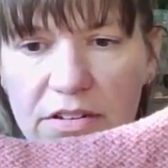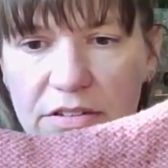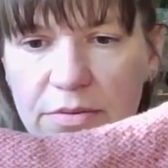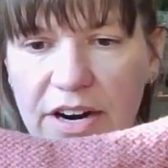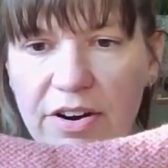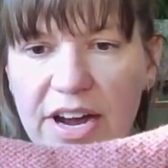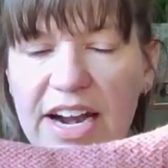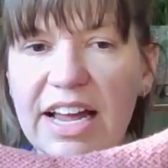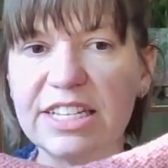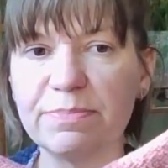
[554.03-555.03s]
sweater, and
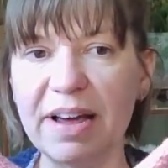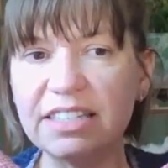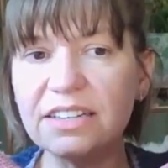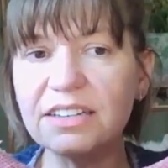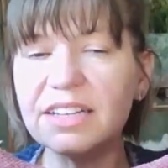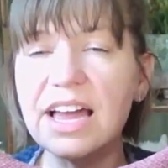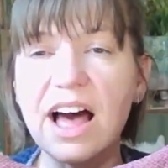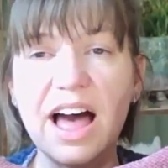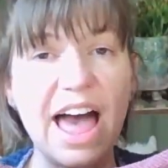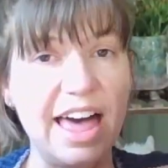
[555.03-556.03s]
it's basically a
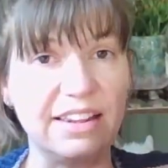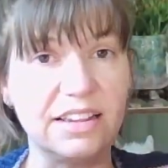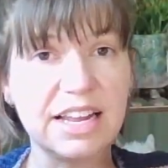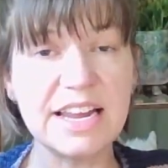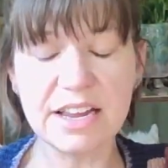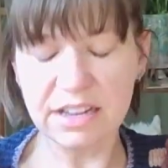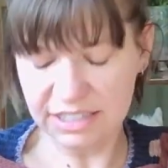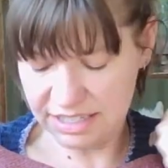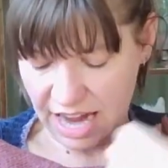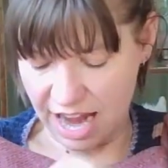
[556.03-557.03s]
Henley
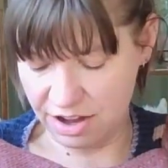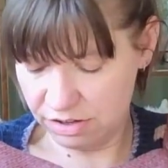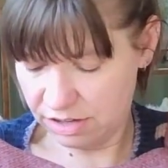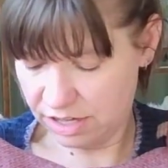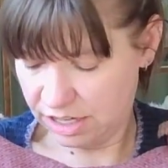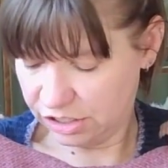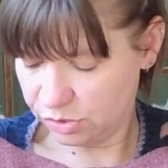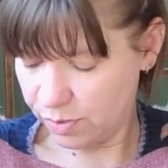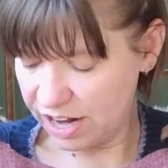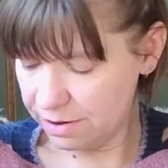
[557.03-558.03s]
style
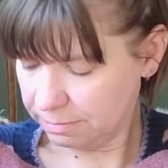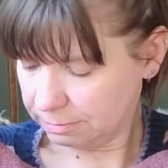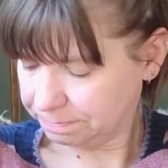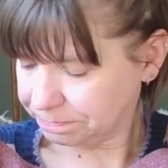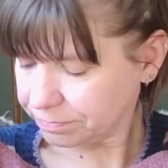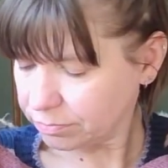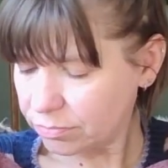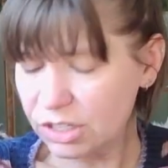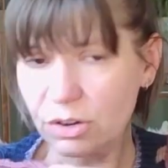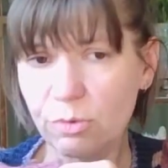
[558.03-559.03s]
sweater,
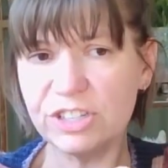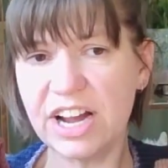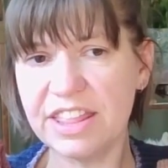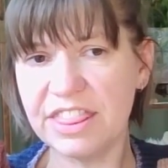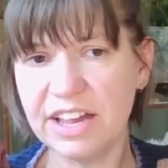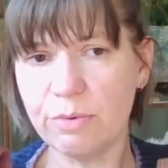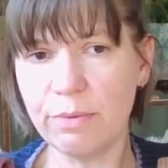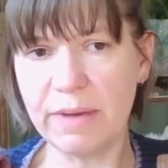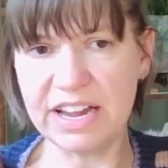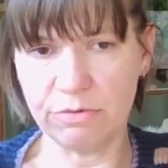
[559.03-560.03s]
which I think will
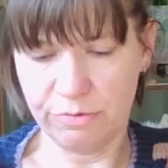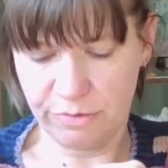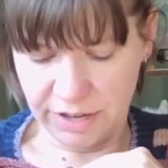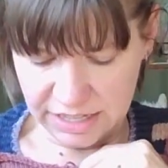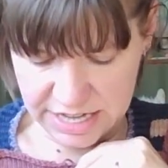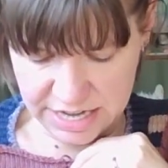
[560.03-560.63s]
make a really